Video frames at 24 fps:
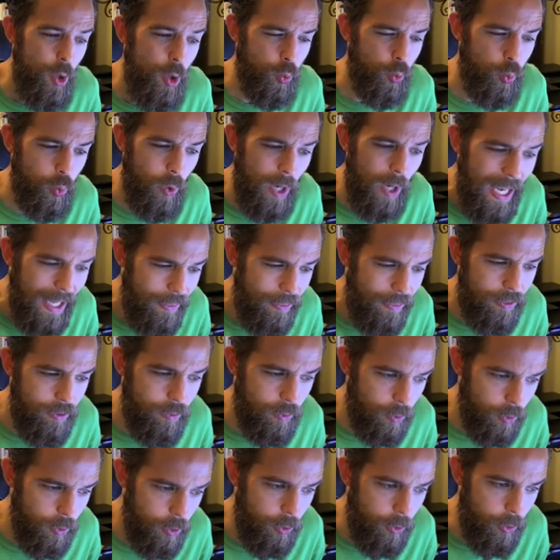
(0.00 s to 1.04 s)
read
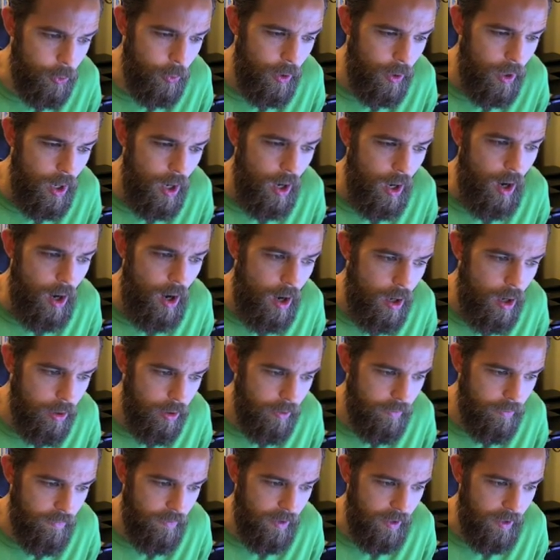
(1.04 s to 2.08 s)
through
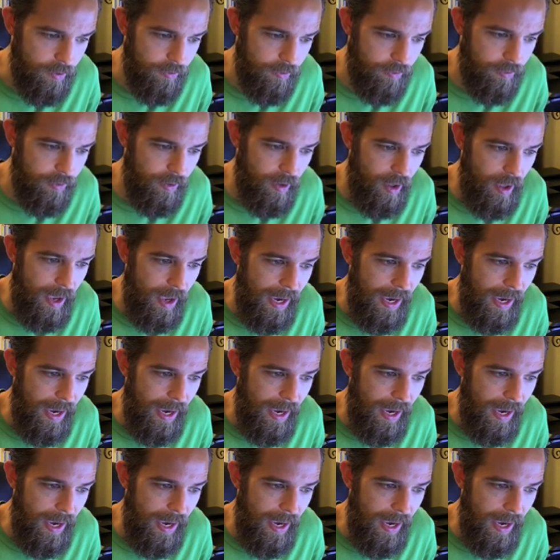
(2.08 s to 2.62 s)
all of this,